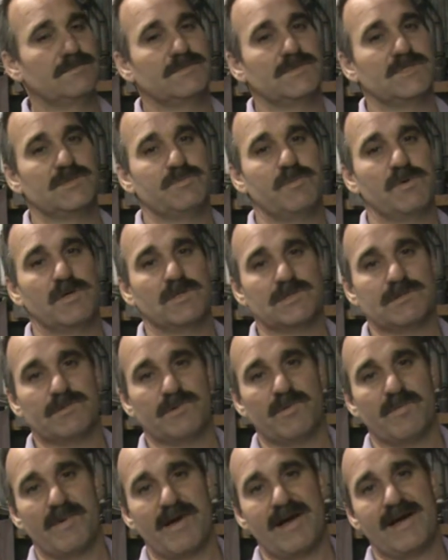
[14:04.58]

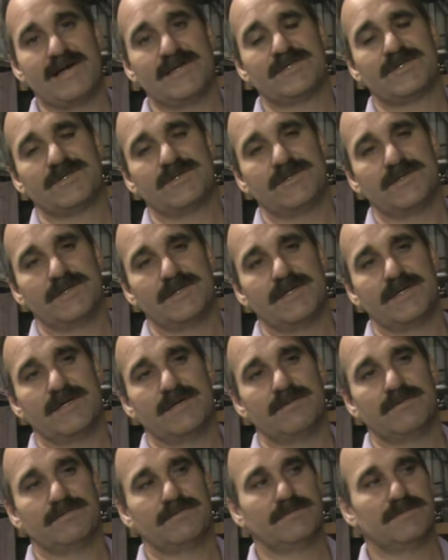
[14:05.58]
disposable masks are, you
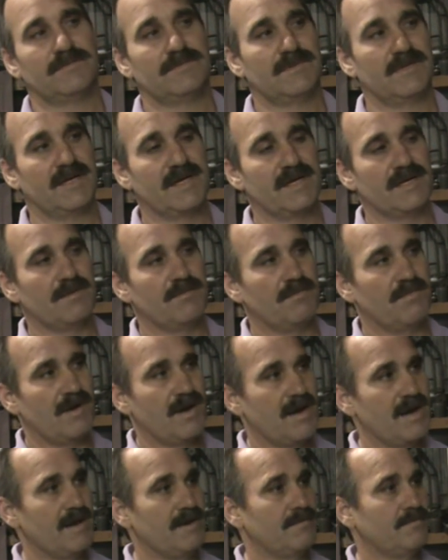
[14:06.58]
know, getting them
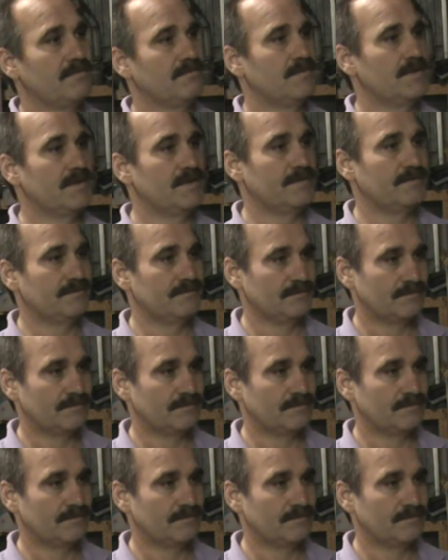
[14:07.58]
by, but